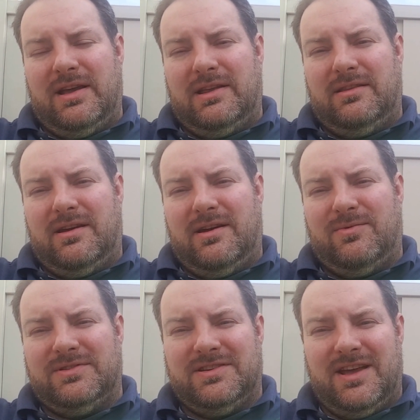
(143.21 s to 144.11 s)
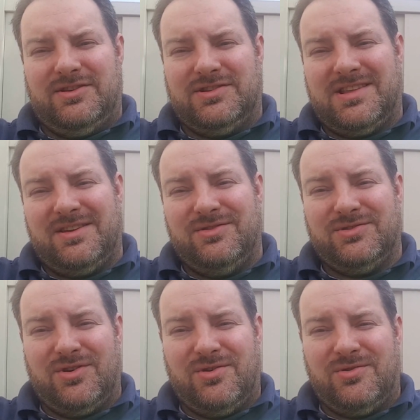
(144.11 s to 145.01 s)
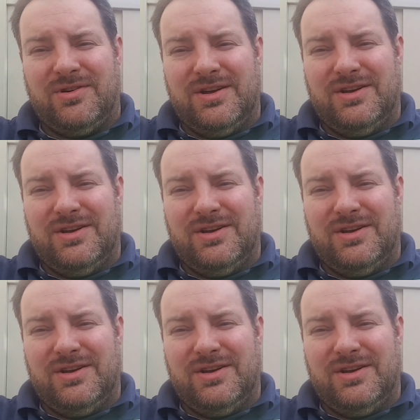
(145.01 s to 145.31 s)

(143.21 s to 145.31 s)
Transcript: And uh, once again, just thank you so,